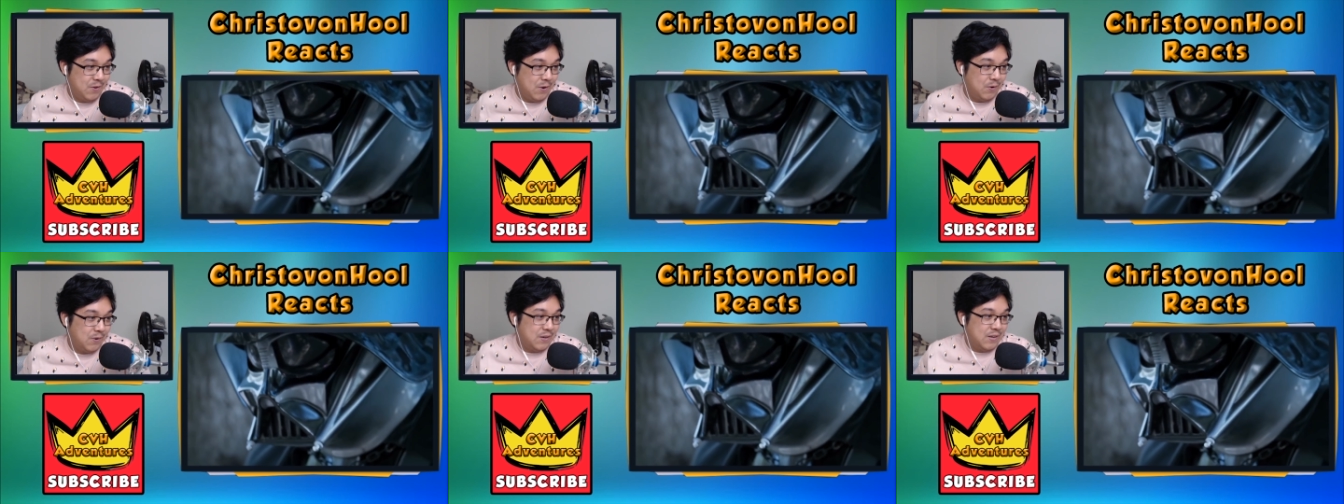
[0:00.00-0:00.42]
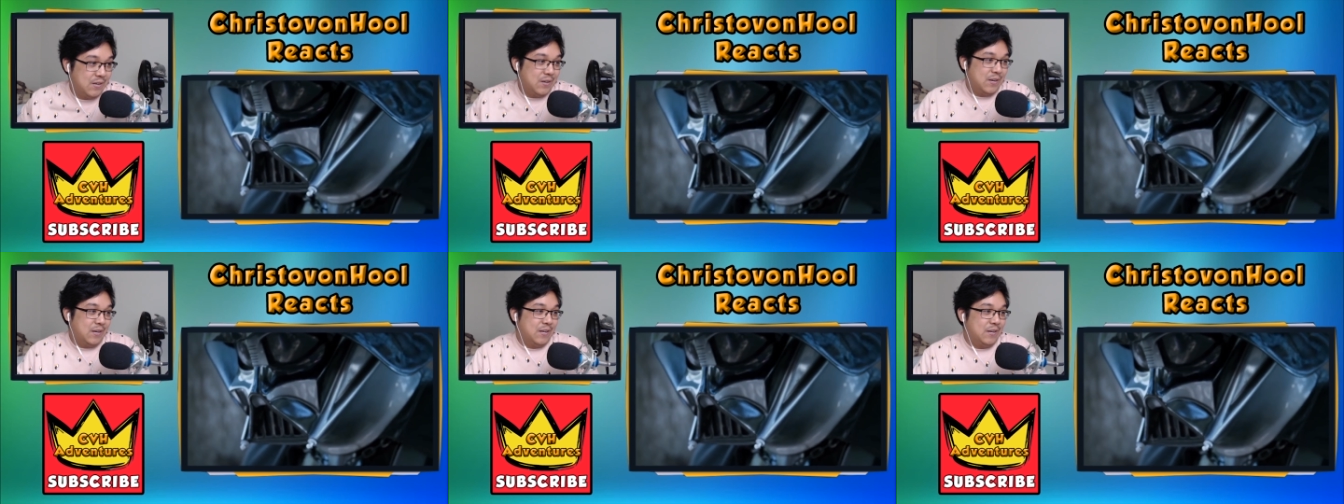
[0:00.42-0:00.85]
no,
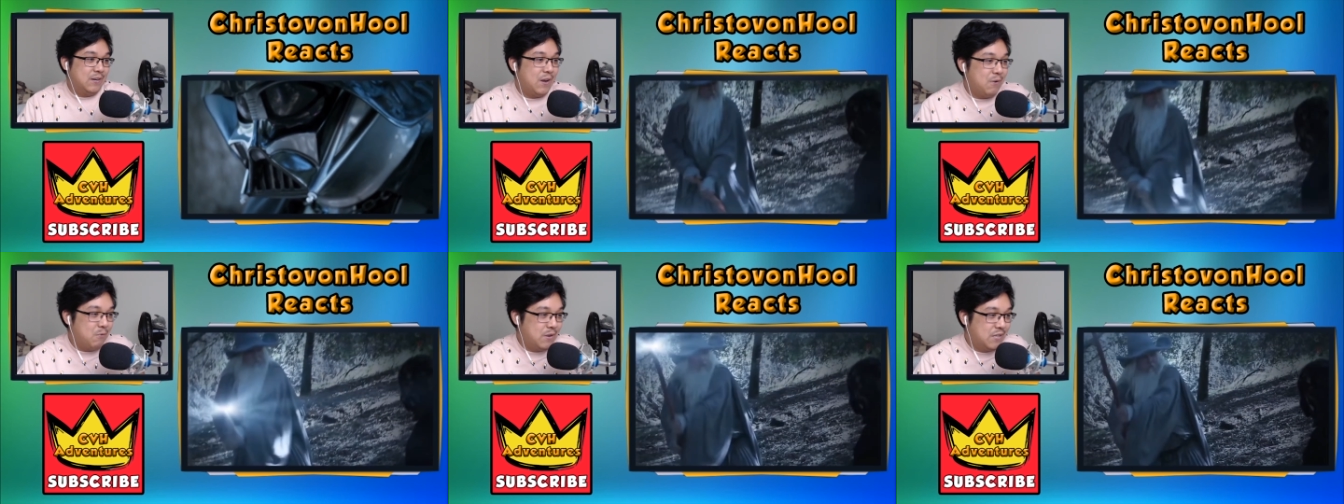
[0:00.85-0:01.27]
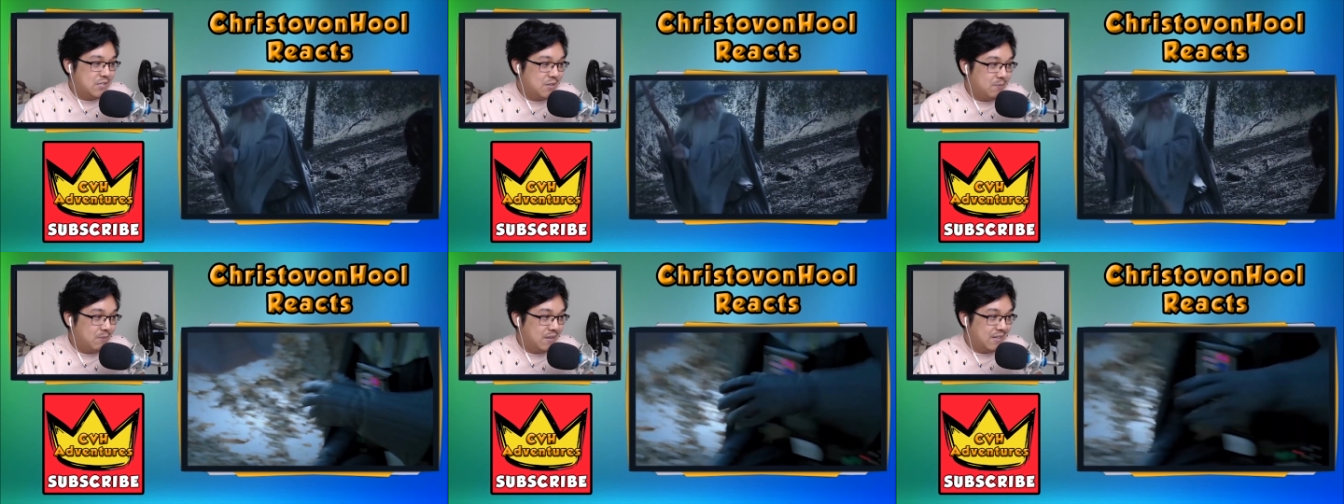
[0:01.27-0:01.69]
possess the ring. Not
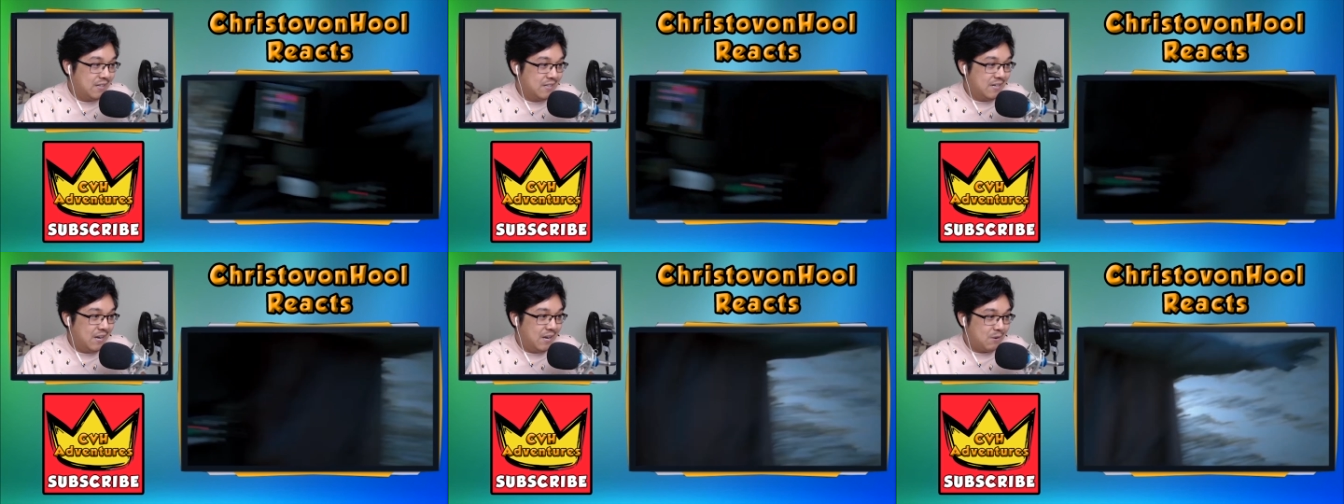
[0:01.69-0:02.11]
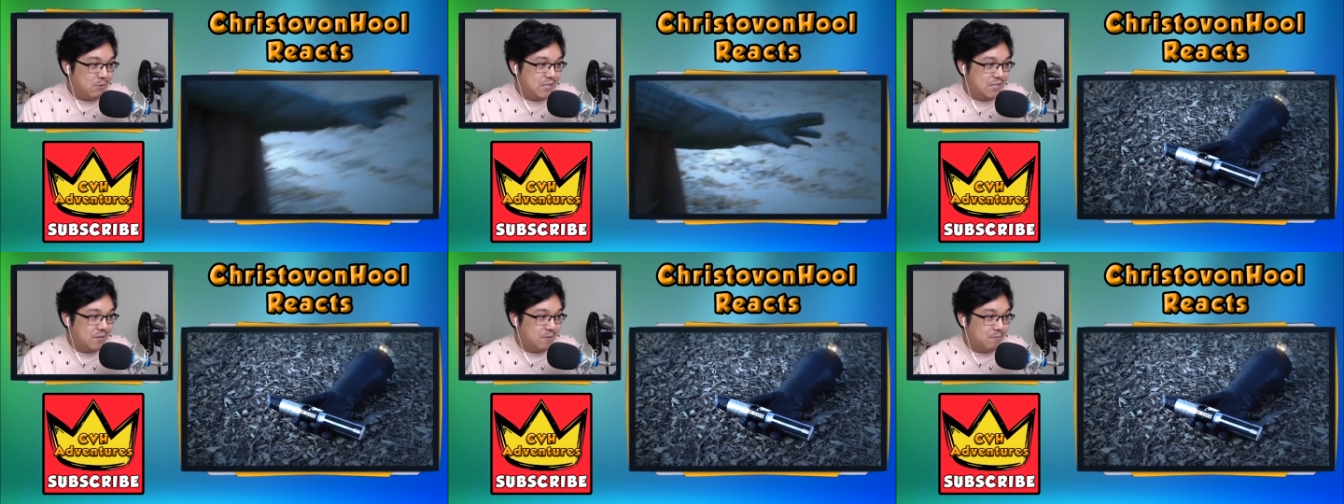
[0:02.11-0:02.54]
wisdom. Not
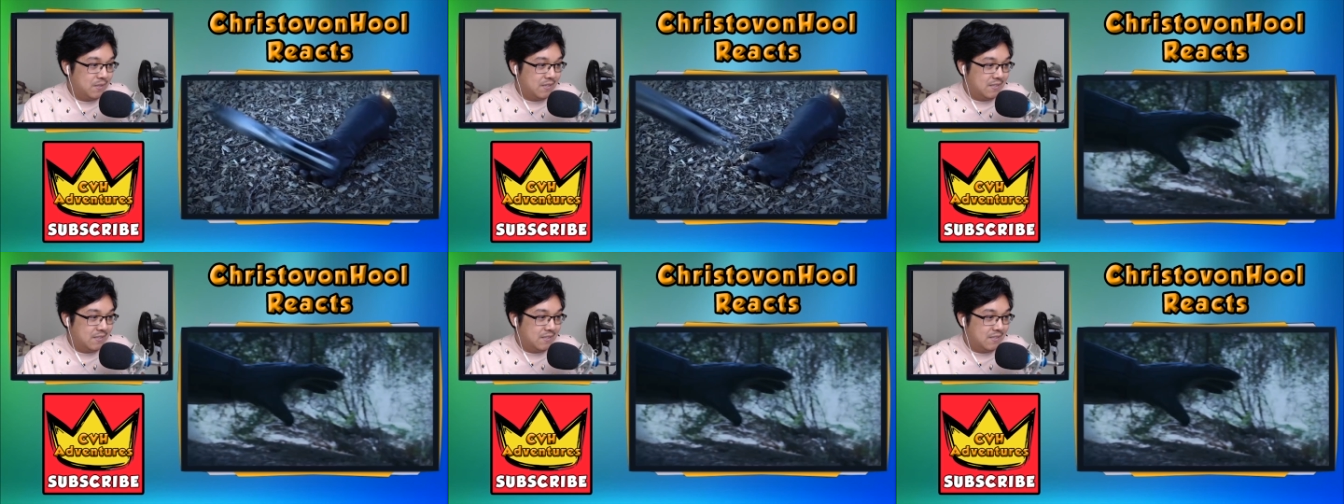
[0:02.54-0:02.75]
wisdom.